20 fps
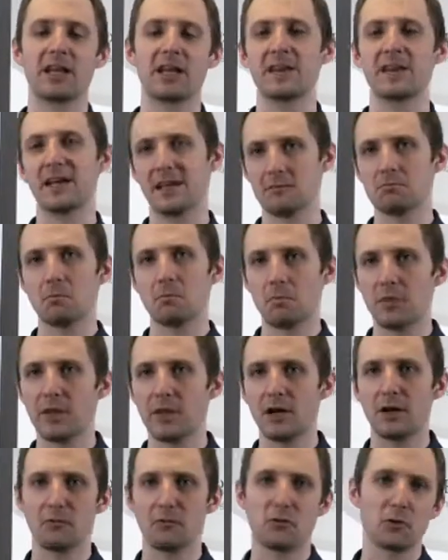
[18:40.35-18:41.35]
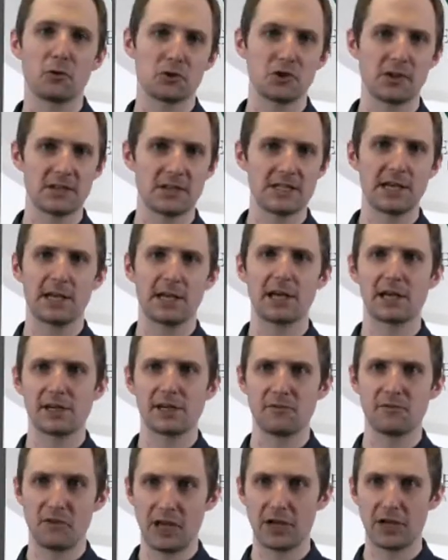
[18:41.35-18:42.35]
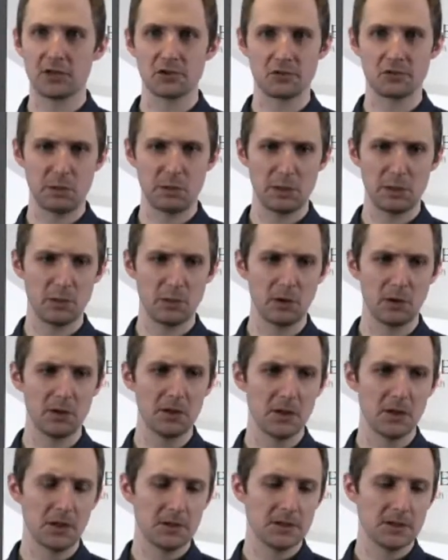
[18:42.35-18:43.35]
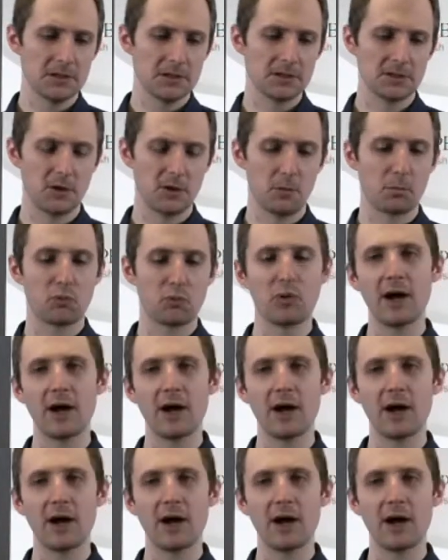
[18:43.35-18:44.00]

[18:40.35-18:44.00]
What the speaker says: And then unfortunately taking advantage of people. So if